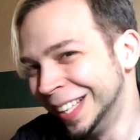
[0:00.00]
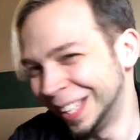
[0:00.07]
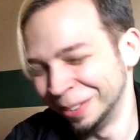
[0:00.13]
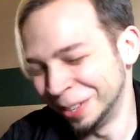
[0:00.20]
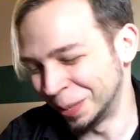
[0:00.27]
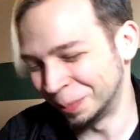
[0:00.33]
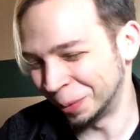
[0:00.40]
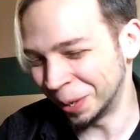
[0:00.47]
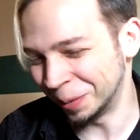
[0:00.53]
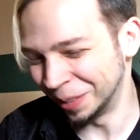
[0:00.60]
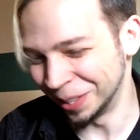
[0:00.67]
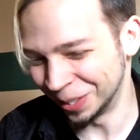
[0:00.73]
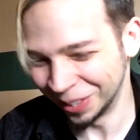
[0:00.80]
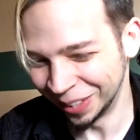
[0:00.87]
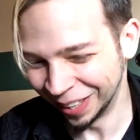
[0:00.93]
That was pretty
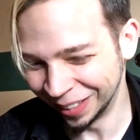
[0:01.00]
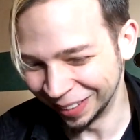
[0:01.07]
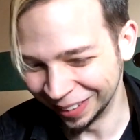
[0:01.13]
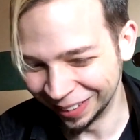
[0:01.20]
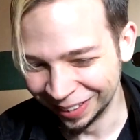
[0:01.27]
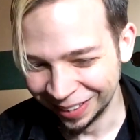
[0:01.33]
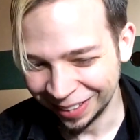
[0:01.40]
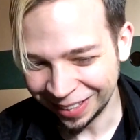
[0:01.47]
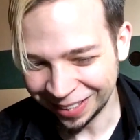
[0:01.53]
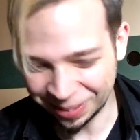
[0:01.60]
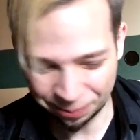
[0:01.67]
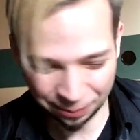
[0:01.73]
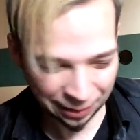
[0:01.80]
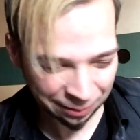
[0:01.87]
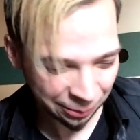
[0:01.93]
much it.
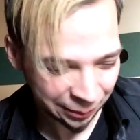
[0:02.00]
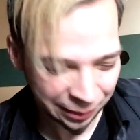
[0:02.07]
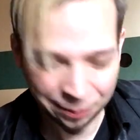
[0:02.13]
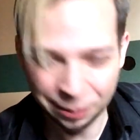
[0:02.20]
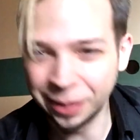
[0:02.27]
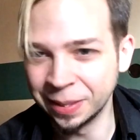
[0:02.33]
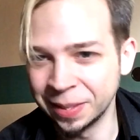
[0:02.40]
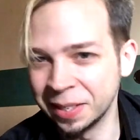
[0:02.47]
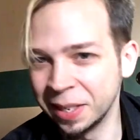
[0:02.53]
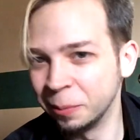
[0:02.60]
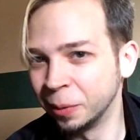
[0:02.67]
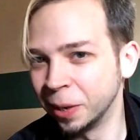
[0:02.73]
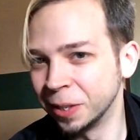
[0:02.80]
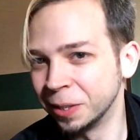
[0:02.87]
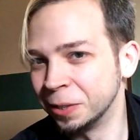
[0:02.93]
It's probably about the same
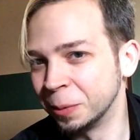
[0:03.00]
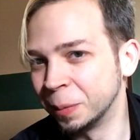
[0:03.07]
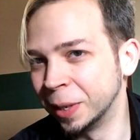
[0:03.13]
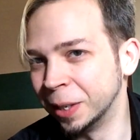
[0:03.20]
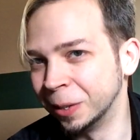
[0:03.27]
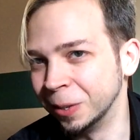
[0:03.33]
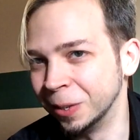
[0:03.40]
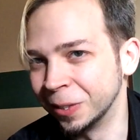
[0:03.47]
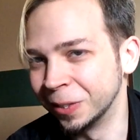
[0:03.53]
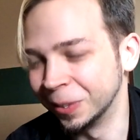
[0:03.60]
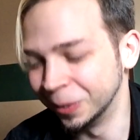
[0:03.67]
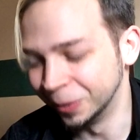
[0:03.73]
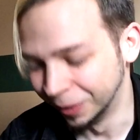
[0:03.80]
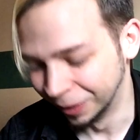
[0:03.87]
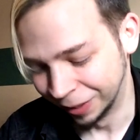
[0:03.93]
price in Japan
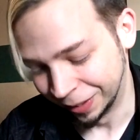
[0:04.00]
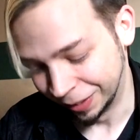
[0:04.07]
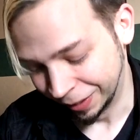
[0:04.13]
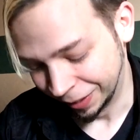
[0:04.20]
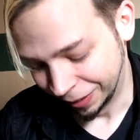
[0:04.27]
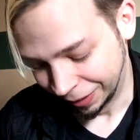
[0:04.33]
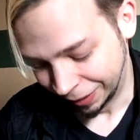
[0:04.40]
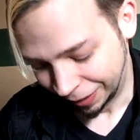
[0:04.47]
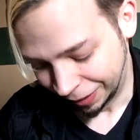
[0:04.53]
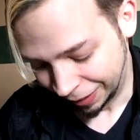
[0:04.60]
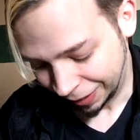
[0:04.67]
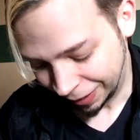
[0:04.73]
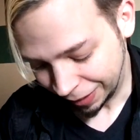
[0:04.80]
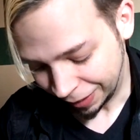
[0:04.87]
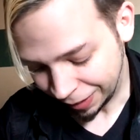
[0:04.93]
also.
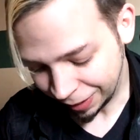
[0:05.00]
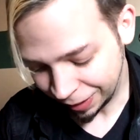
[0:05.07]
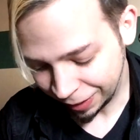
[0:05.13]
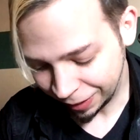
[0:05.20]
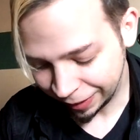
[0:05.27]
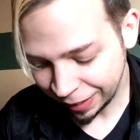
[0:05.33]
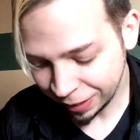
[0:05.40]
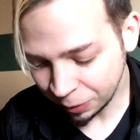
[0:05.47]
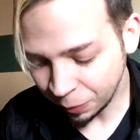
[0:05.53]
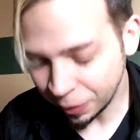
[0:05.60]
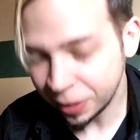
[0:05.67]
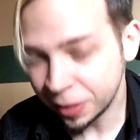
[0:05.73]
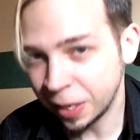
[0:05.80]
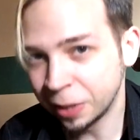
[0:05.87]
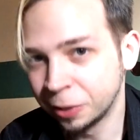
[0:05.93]
Next
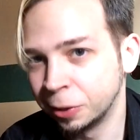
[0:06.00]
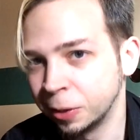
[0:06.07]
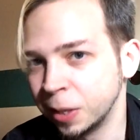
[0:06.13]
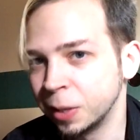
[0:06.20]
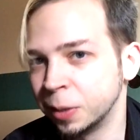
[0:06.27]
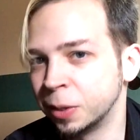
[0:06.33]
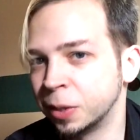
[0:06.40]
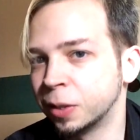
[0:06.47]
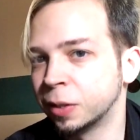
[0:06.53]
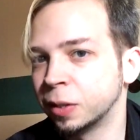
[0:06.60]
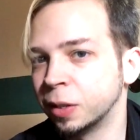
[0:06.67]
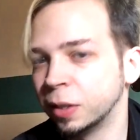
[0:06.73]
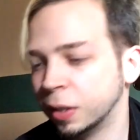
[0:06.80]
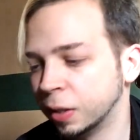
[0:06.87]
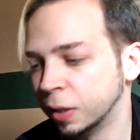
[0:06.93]
one is actually
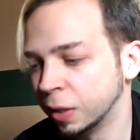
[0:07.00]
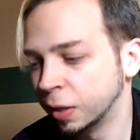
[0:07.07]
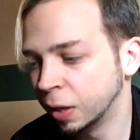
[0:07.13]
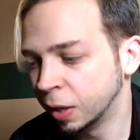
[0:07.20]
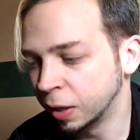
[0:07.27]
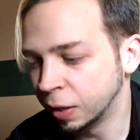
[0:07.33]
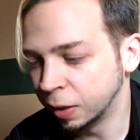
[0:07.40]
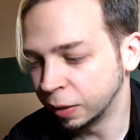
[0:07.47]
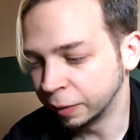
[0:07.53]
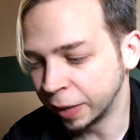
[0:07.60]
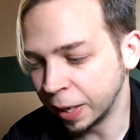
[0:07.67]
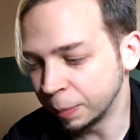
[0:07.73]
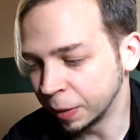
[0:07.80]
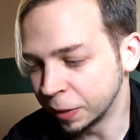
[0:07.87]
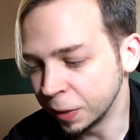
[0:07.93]
a
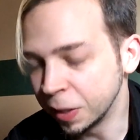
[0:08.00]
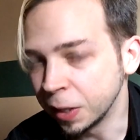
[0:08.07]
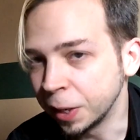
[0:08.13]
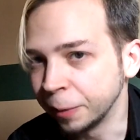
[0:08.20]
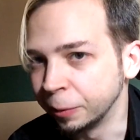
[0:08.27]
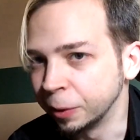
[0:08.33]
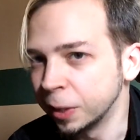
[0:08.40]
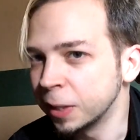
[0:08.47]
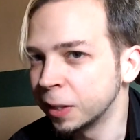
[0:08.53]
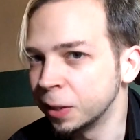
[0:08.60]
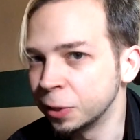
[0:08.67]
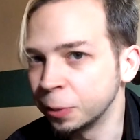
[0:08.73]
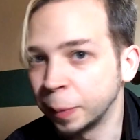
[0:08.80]
game that didn't get released in